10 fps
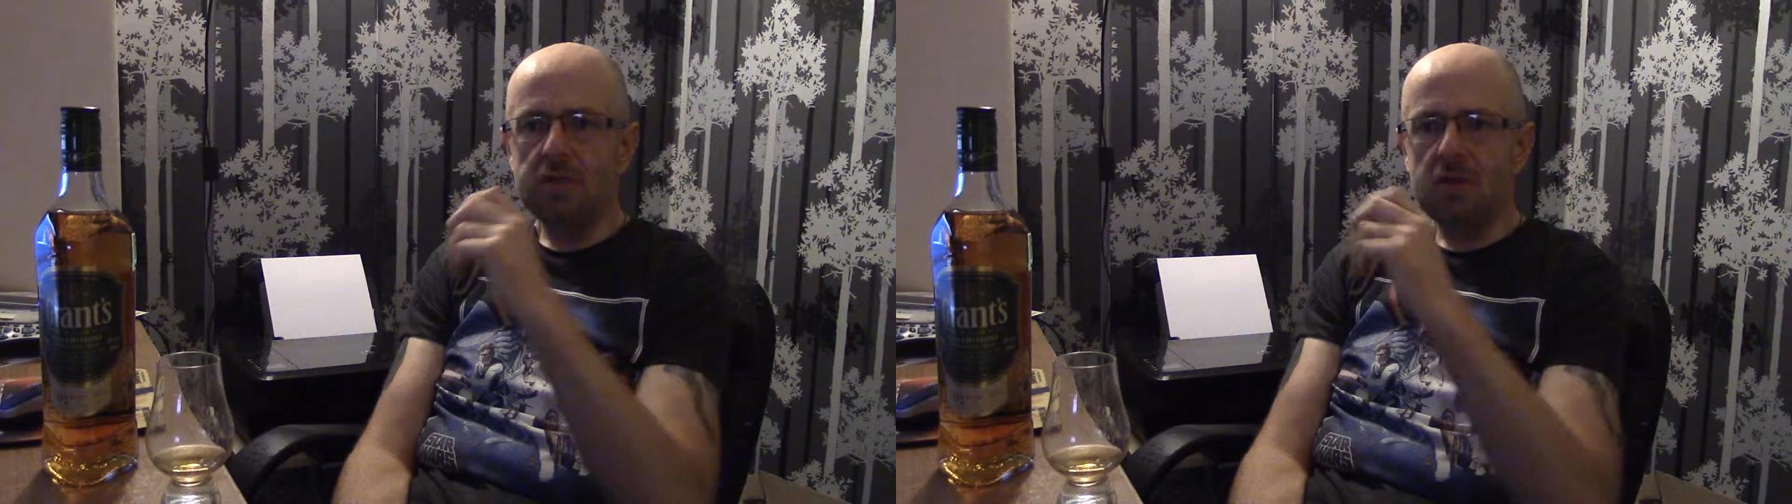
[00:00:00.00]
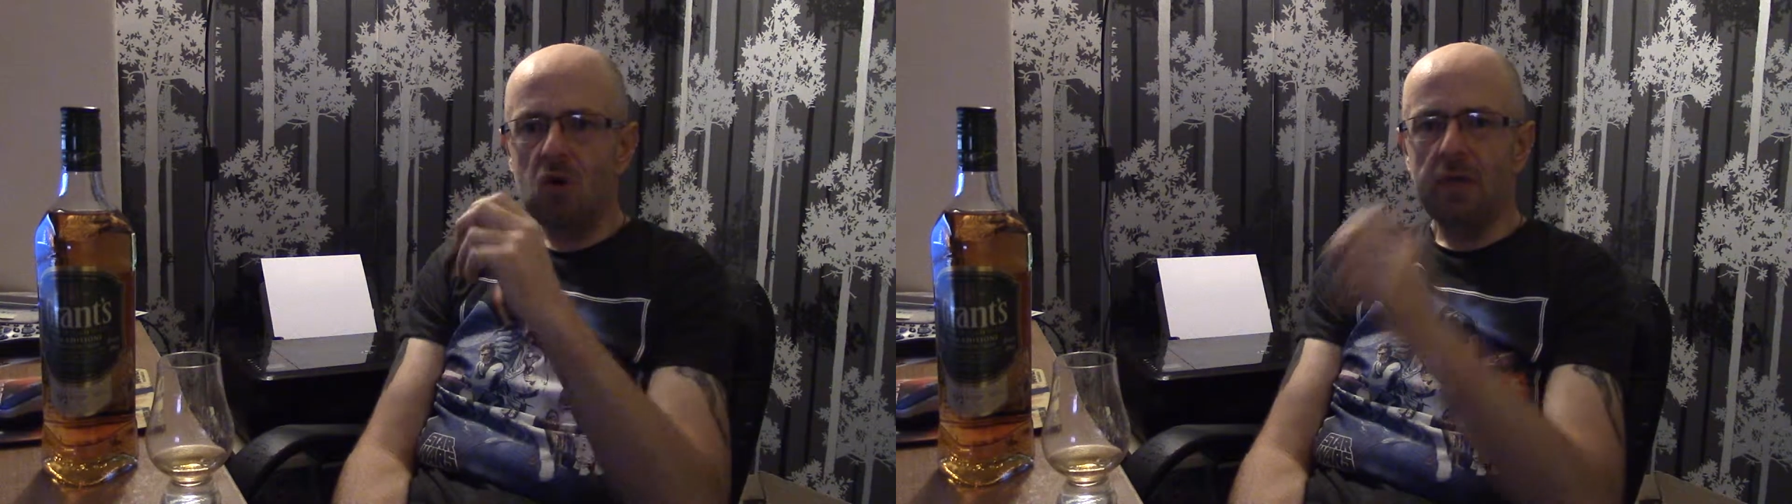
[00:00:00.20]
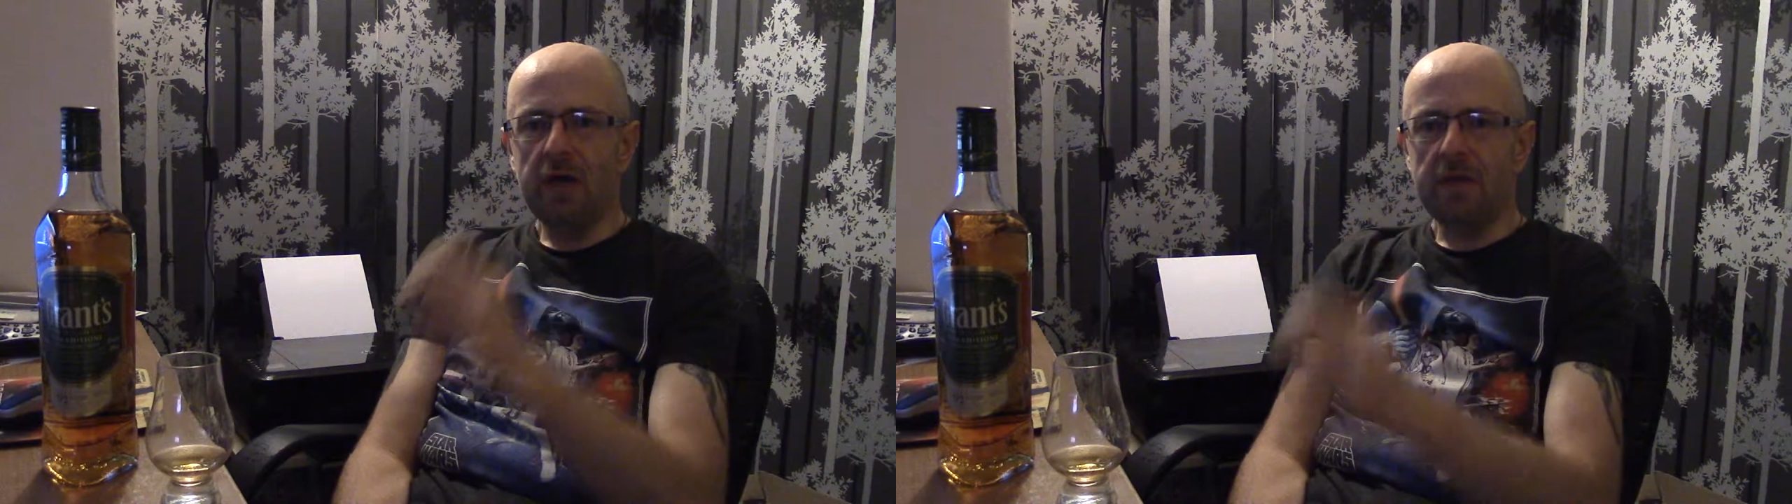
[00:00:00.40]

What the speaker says: little bit